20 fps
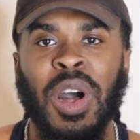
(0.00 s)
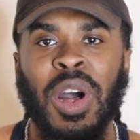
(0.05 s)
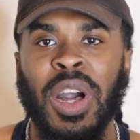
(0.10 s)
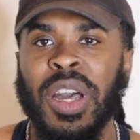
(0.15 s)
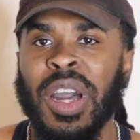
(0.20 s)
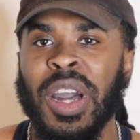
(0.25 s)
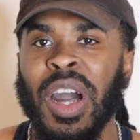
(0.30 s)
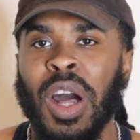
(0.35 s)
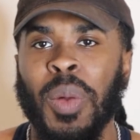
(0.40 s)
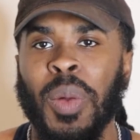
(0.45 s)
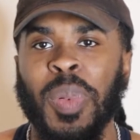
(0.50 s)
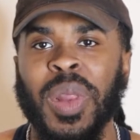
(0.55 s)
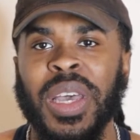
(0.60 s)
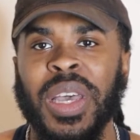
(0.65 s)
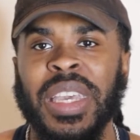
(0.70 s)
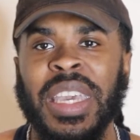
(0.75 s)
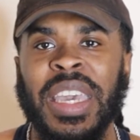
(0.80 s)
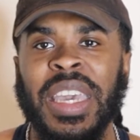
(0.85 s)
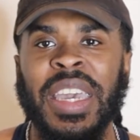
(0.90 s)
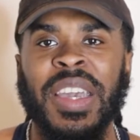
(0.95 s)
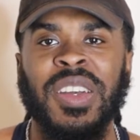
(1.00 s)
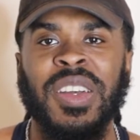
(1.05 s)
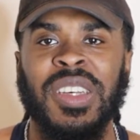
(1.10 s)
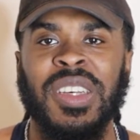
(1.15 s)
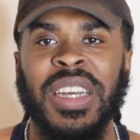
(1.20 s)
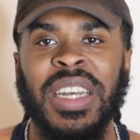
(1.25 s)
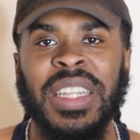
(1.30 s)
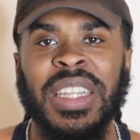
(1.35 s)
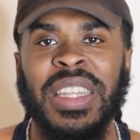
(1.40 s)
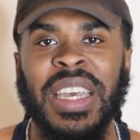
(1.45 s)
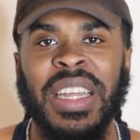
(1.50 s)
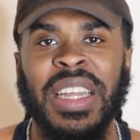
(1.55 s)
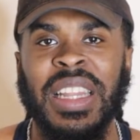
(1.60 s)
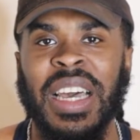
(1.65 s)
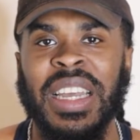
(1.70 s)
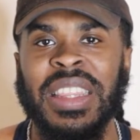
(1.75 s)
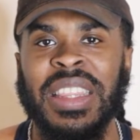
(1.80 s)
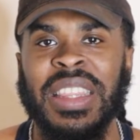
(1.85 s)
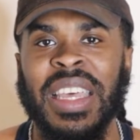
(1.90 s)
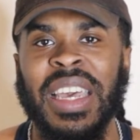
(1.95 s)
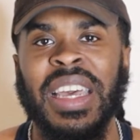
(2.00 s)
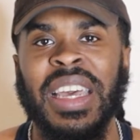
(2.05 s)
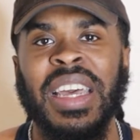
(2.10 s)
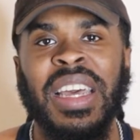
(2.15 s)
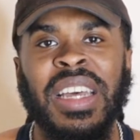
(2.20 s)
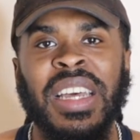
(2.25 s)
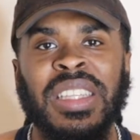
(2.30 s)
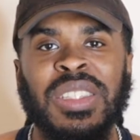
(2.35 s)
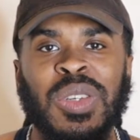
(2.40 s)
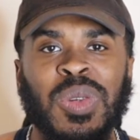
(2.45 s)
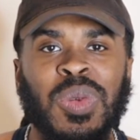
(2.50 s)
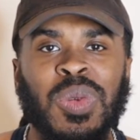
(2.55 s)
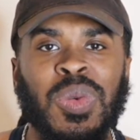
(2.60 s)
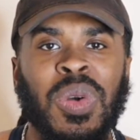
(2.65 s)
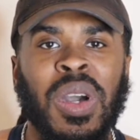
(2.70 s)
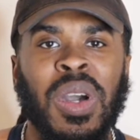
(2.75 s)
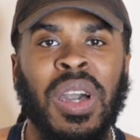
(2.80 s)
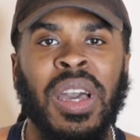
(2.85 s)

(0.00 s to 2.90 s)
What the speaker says: couple of years or anything like that to